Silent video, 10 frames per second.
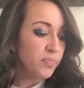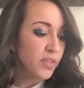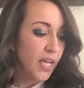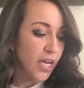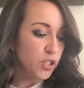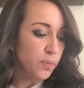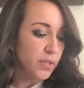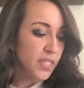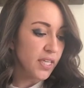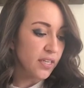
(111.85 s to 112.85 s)
Natural
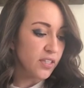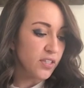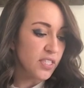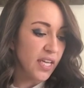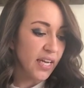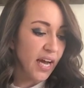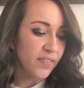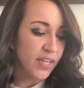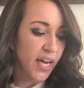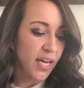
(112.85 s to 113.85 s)
botanicals like
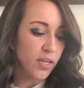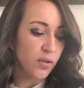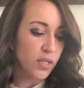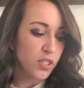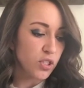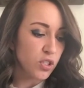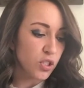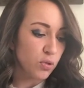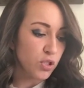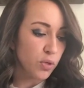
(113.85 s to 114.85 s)
avocado and
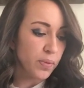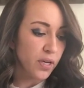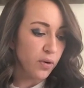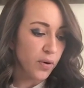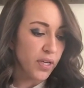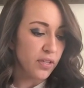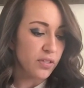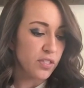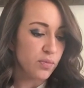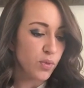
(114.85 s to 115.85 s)
jojoba
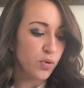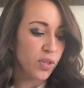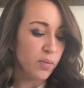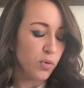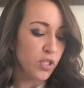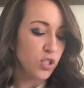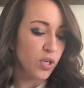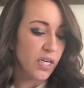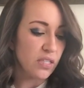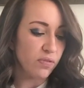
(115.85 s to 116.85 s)
oil smooth and
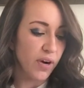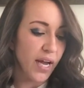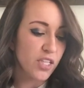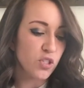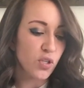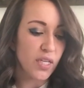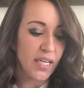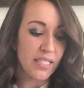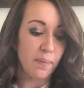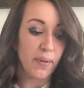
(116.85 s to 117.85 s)
moisturize for extra
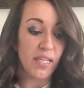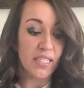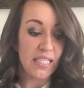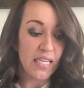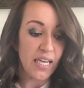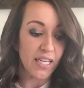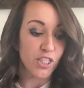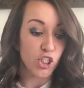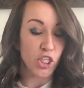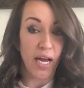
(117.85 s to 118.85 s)
kissability
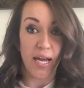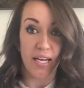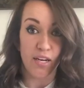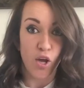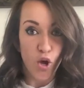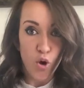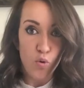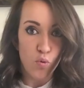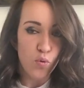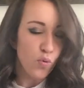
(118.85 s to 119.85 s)
and shine.
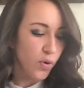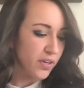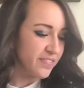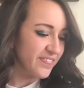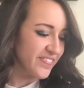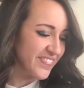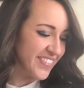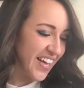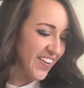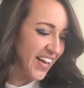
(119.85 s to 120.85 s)
Ooh.
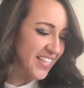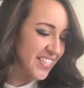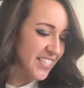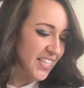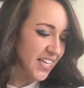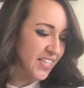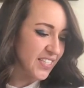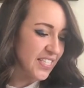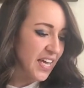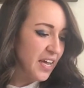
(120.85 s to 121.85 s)
Okay, details.